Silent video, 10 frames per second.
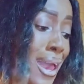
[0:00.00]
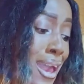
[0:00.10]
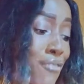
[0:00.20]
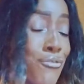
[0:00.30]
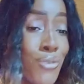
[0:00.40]
I
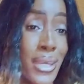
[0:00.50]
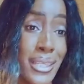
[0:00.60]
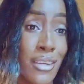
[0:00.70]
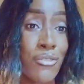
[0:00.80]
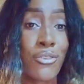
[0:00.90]
have
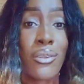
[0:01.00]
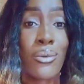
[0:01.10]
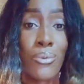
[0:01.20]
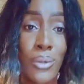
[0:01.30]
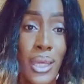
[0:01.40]
waited for
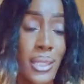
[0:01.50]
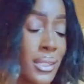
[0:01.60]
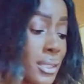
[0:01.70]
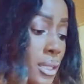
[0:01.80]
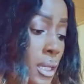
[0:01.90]
the
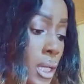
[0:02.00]
wigs.